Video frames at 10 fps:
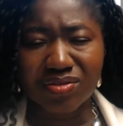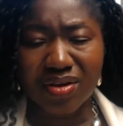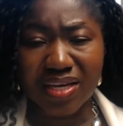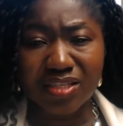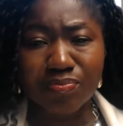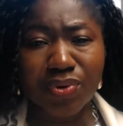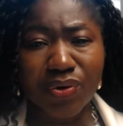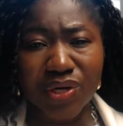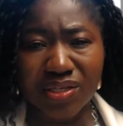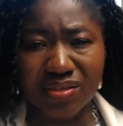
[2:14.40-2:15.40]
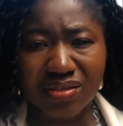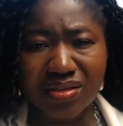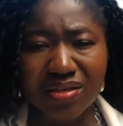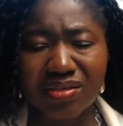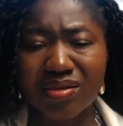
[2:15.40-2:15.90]
to
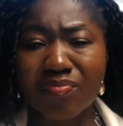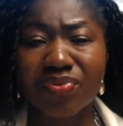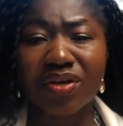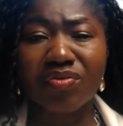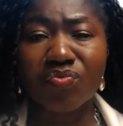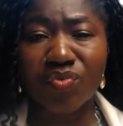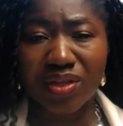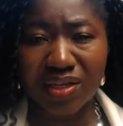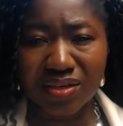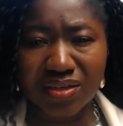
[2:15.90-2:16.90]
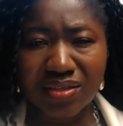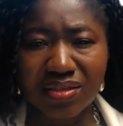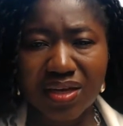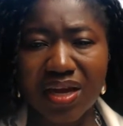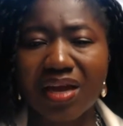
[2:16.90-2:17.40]
experience something really good,
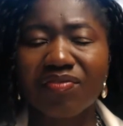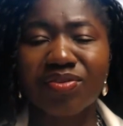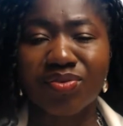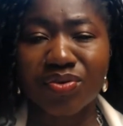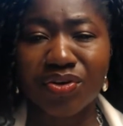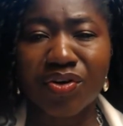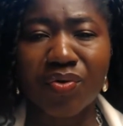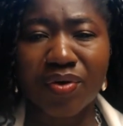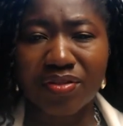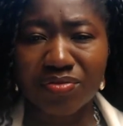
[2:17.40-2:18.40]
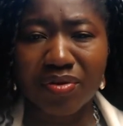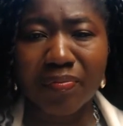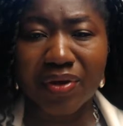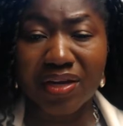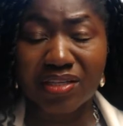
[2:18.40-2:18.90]
even though you're going through a
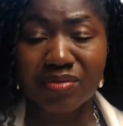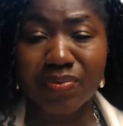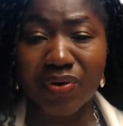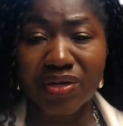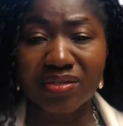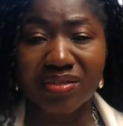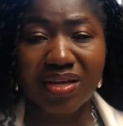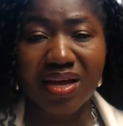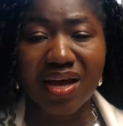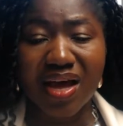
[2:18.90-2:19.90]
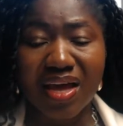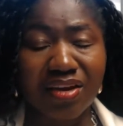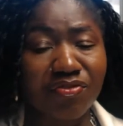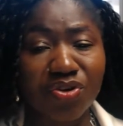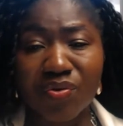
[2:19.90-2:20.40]
pit experience.
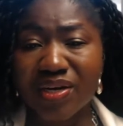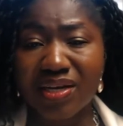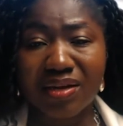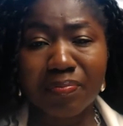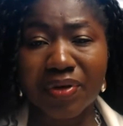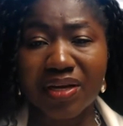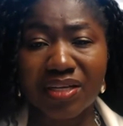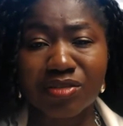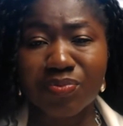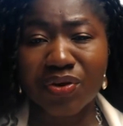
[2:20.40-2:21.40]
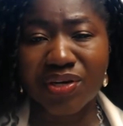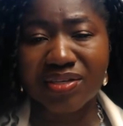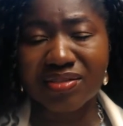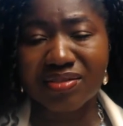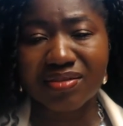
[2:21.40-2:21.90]
And if you're already in a pit
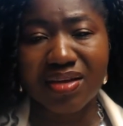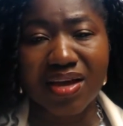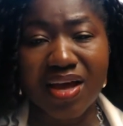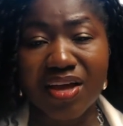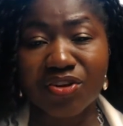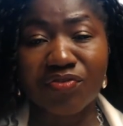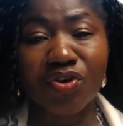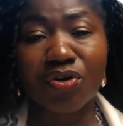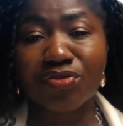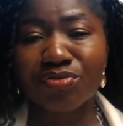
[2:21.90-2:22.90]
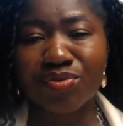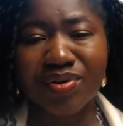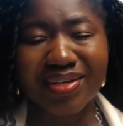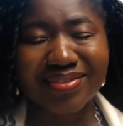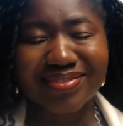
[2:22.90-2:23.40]
experience and you've gone
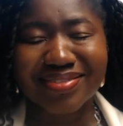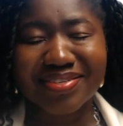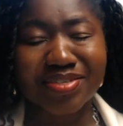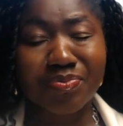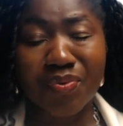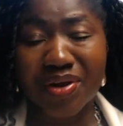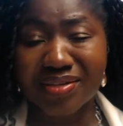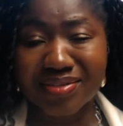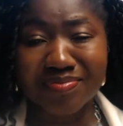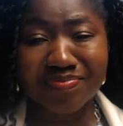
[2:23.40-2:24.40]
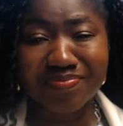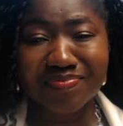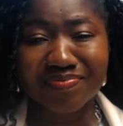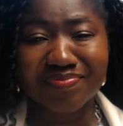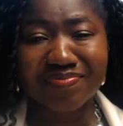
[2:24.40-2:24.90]
through it, just praise him.
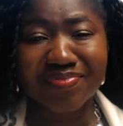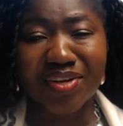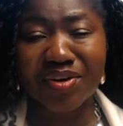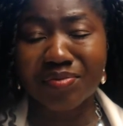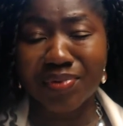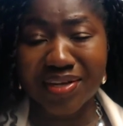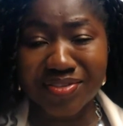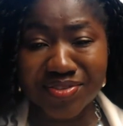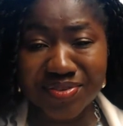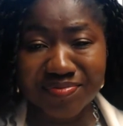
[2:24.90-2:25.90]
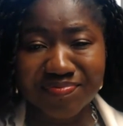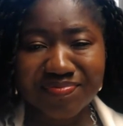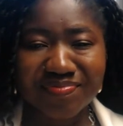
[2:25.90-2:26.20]
God bless you.